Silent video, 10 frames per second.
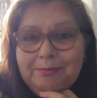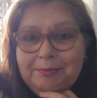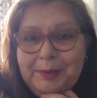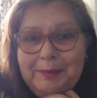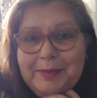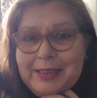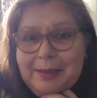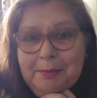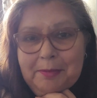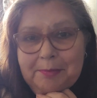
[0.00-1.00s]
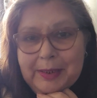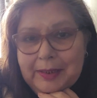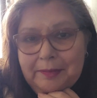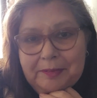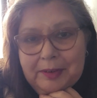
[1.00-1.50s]
by the time I've
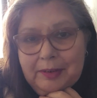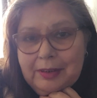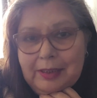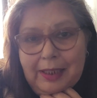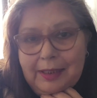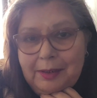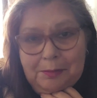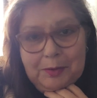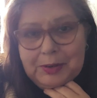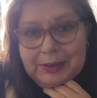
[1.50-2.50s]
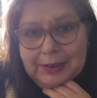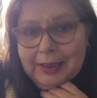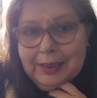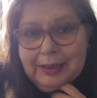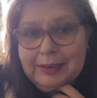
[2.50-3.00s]
made food, I don't want it.
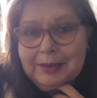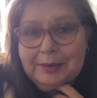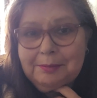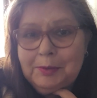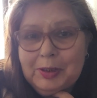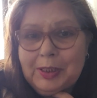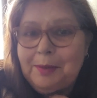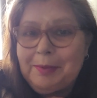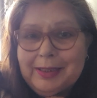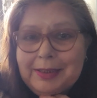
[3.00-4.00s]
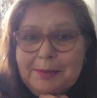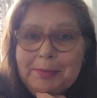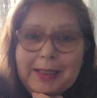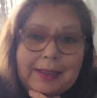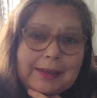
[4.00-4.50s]
I just want to go back to
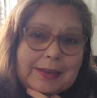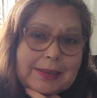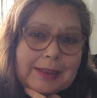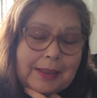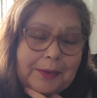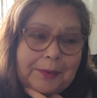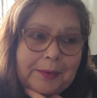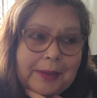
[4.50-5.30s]
bed. So,